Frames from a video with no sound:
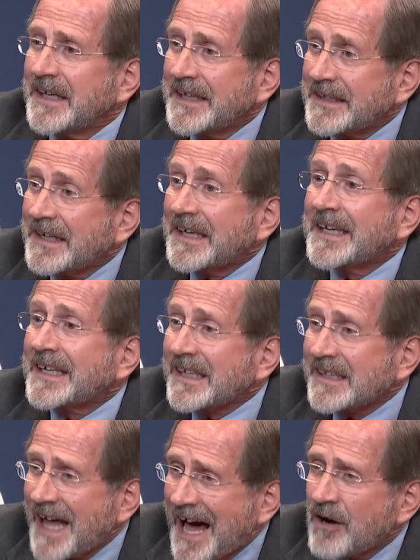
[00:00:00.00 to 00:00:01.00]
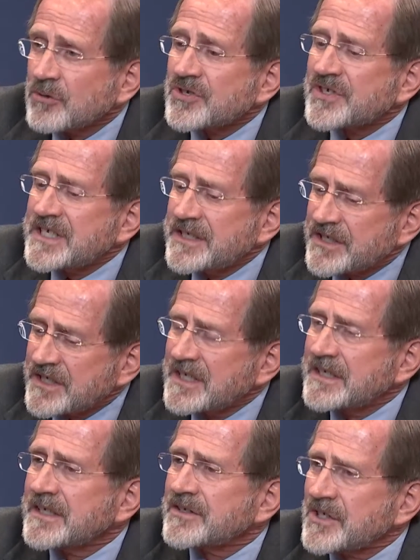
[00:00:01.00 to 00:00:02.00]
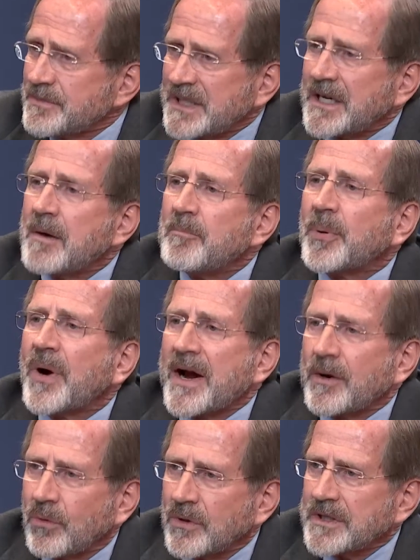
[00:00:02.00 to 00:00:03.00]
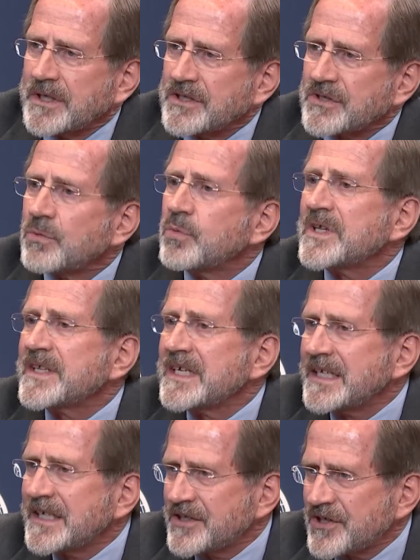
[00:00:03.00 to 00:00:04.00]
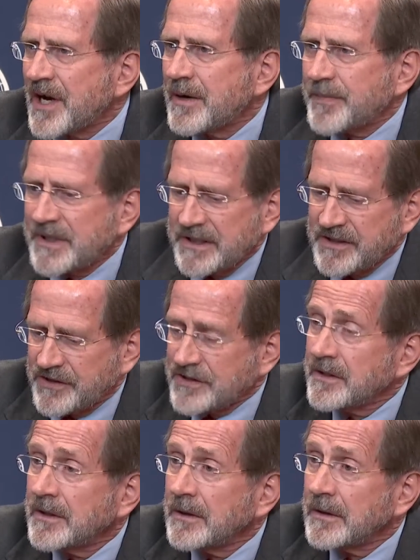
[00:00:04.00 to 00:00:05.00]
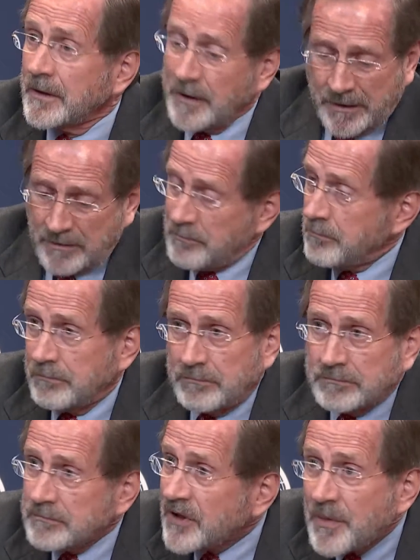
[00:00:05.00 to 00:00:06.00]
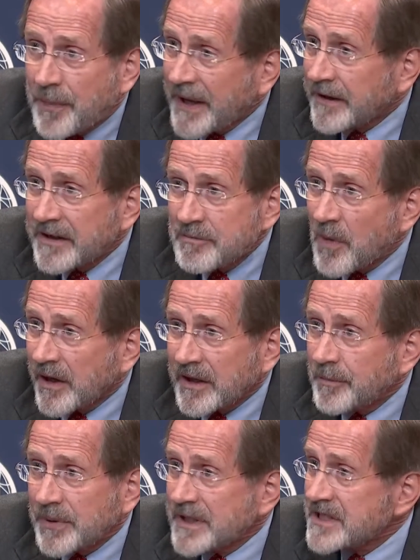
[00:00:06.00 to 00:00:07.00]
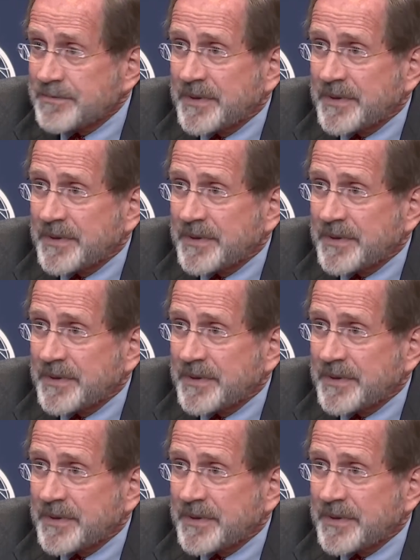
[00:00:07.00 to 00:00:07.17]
It allows these things to become priorities within each company's competitive marketplace,